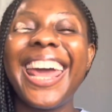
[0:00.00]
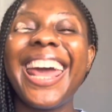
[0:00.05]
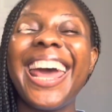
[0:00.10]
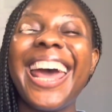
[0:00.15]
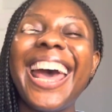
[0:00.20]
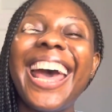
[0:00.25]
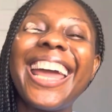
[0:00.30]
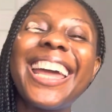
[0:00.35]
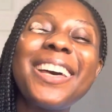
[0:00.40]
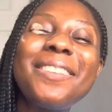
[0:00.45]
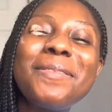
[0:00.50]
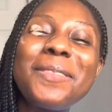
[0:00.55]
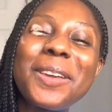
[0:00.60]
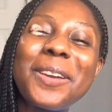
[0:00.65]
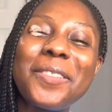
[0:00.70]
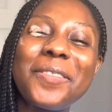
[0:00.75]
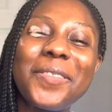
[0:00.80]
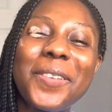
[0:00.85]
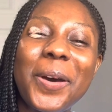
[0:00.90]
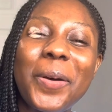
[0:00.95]
I hope you
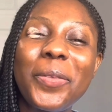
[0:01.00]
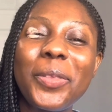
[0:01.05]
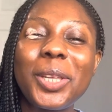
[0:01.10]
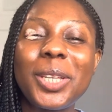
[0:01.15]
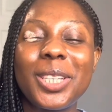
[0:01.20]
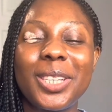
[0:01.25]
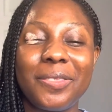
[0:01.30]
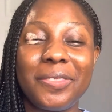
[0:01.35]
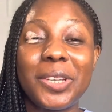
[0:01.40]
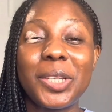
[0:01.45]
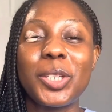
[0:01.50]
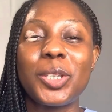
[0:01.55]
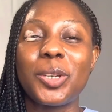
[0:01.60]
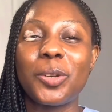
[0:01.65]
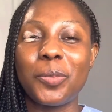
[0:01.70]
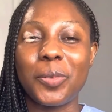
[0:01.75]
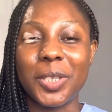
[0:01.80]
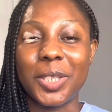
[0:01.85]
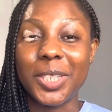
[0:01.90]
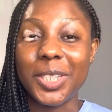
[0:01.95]
found this video
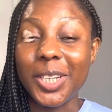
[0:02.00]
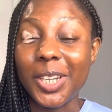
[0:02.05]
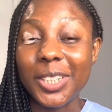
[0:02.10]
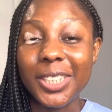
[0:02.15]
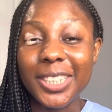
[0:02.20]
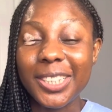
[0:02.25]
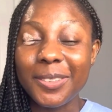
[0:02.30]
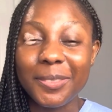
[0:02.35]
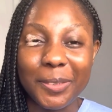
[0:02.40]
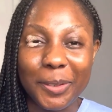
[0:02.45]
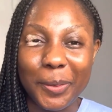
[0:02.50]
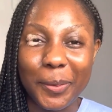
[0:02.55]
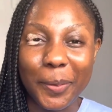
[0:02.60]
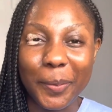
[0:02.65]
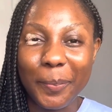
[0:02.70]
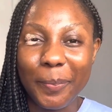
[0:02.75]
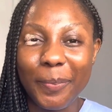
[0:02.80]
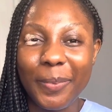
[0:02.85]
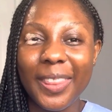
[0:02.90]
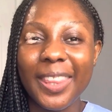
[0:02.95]
resourceful.
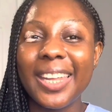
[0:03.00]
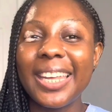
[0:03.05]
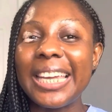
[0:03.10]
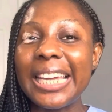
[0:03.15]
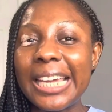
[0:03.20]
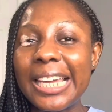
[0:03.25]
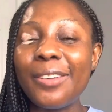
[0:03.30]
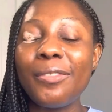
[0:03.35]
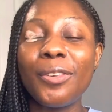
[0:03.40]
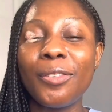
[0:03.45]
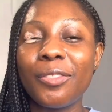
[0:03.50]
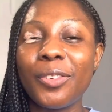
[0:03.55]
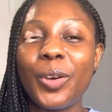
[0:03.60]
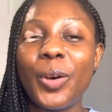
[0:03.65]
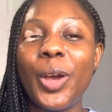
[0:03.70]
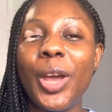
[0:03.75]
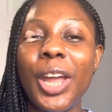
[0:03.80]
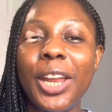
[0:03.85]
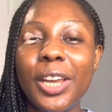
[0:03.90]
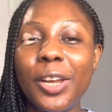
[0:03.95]
If you've got
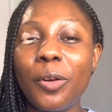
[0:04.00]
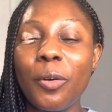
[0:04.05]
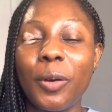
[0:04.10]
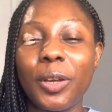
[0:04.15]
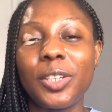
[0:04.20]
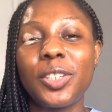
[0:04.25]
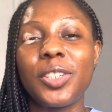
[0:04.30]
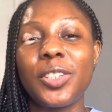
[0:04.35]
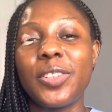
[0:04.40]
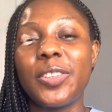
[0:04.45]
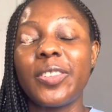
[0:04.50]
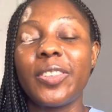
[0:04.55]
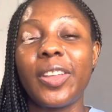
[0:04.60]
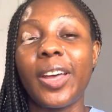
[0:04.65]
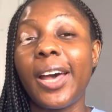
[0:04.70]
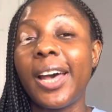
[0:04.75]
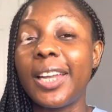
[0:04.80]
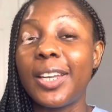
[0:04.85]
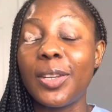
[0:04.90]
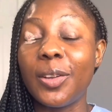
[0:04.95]
any questions that
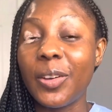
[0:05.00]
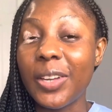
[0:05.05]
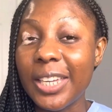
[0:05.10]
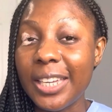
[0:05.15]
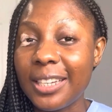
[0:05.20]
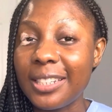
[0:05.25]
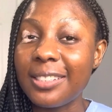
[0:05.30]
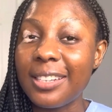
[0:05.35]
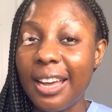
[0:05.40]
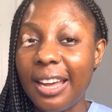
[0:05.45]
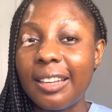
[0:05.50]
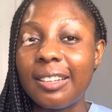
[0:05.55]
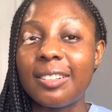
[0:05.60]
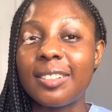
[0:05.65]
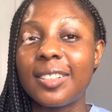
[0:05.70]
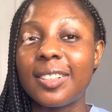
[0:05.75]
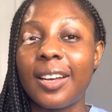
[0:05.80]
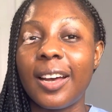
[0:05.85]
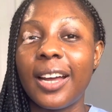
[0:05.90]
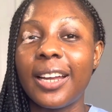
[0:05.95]
are not yet
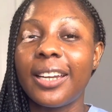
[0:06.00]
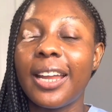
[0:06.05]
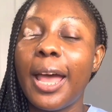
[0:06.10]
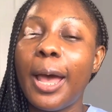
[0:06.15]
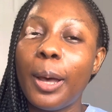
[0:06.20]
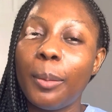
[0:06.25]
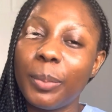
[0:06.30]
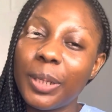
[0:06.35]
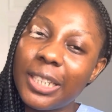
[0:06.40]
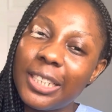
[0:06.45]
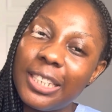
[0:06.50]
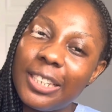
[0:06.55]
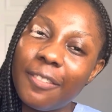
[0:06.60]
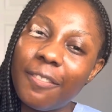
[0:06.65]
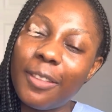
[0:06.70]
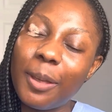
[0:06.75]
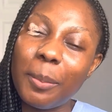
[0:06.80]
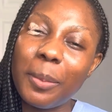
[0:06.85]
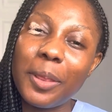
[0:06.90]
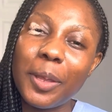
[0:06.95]
answered, please leave
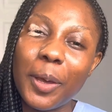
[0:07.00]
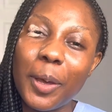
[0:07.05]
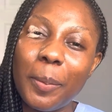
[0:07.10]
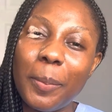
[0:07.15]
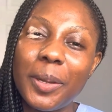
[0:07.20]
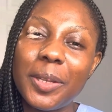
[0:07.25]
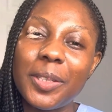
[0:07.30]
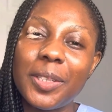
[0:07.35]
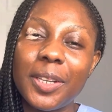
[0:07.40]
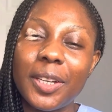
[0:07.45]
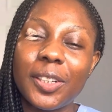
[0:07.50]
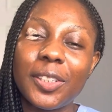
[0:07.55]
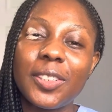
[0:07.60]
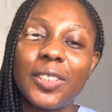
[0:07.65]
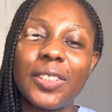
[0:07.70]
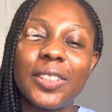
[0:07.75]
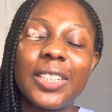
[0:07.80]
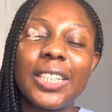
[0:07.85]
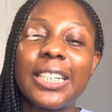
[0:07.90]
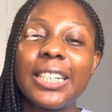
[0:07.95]
them in the comment
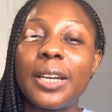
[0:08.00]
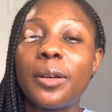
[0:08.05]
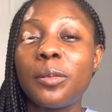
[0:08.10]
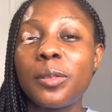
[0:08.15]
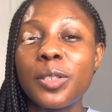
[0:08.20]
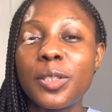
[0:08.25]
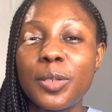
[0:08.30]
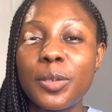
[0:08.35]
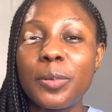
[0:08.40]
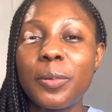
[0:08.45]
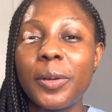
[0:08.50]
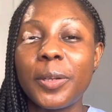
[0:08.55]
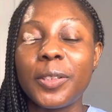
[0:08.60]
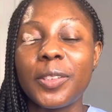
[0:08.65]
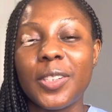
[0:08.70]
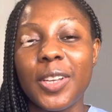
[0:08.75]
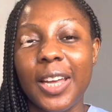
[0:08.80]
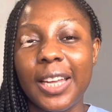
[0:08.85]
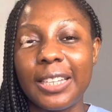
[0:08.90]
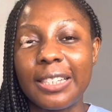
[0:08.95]
section and I will do well
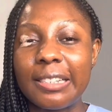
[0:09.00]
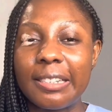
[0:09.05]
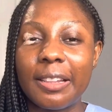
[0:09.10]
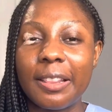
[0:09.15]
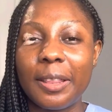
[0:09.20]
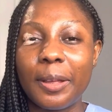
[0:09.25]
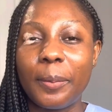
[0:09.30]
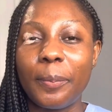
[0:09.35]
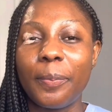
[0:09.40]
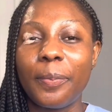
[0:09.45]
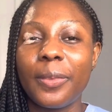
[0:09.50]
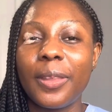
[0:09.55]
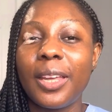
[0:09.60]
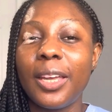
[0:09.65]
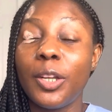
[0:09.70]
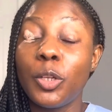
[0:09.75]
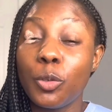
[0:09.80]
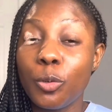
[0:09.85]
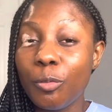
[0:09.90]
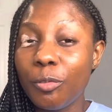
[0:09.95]
to answer them.
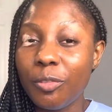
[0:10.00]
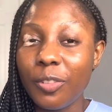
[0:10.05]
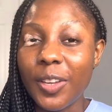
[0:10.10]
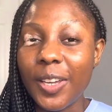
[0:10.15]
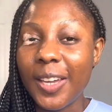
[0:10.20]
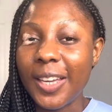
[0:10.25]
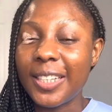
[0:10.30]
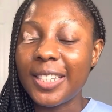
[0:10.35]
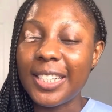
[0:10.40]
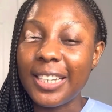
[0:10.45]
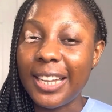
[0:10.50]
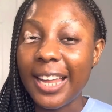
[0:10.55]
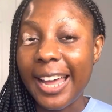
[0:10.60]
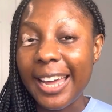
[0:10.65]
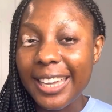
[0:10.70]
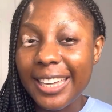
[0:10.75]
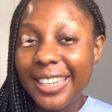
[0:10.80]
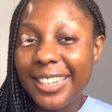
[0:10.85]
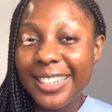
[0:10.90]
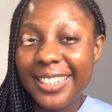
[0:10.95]
Don't forget to
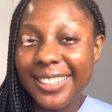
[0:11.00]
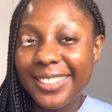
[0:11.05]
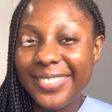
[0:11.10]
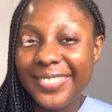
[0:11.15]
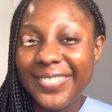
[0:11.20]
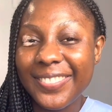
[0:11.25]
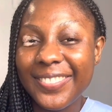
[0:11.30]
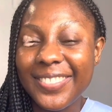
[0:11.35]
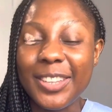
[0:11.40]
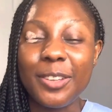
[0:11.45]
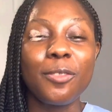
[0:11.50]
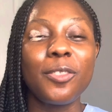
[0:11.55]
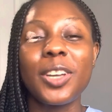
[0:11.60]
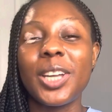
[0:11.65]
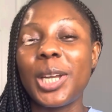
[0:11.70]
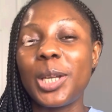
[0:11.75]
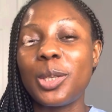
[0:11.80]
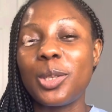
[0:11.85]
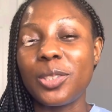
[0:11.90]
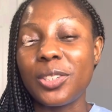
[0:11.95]
like, don't
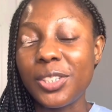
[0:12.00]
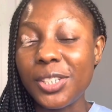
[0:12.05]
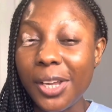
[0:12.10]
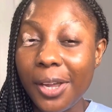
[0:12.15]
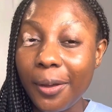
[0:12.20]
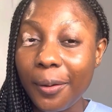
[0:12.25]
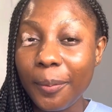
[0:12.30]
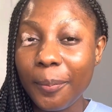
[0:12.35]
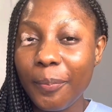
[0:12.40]
forget to share,